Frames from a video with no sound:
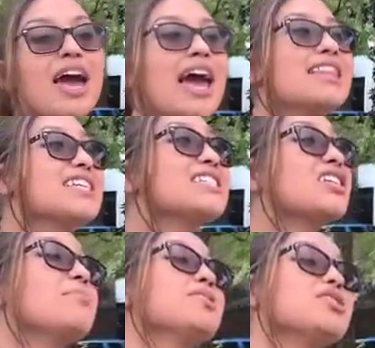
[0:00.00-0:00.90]
And this
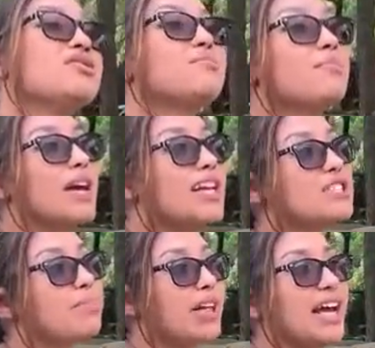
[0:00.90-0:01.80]
comes to
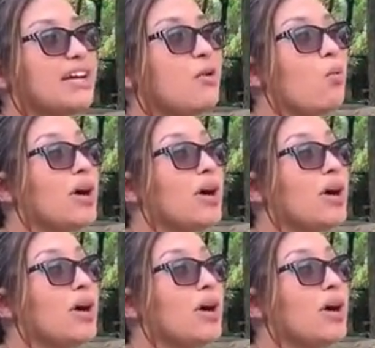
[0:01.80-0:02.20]
explain